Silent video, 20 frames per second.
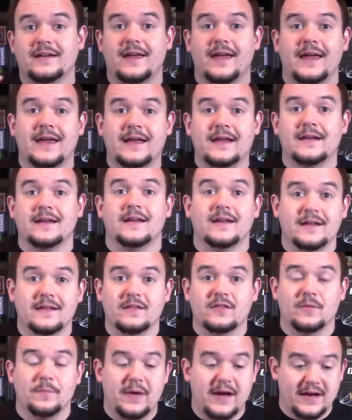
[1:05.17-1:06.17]
Can
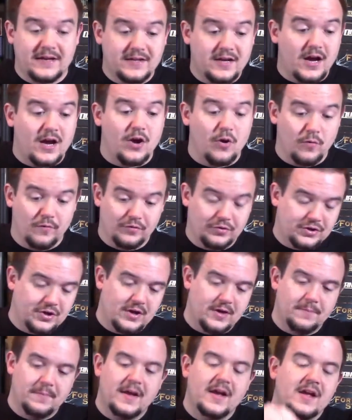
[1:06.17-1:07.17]
the bad guy
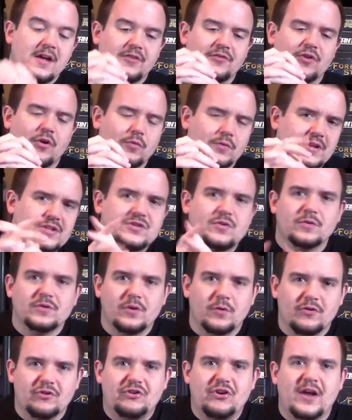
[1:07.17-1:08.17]
overcome? So let's go and go
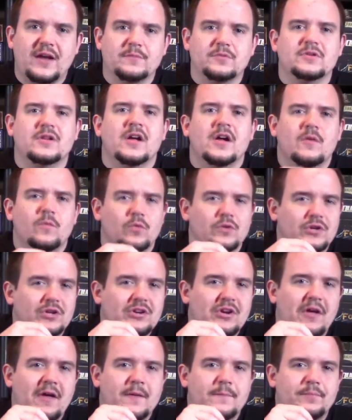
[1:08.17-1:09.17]
to the table. We'll look
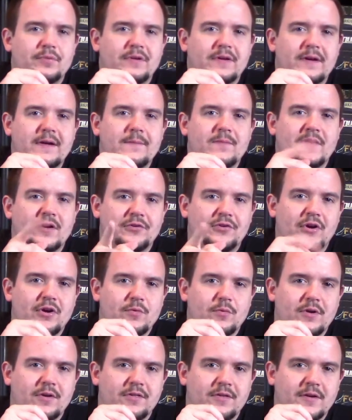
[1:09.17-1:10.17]
at how to play, and then I'll tell you
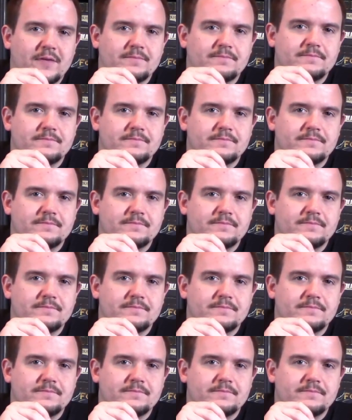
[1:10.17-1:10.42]
what I think.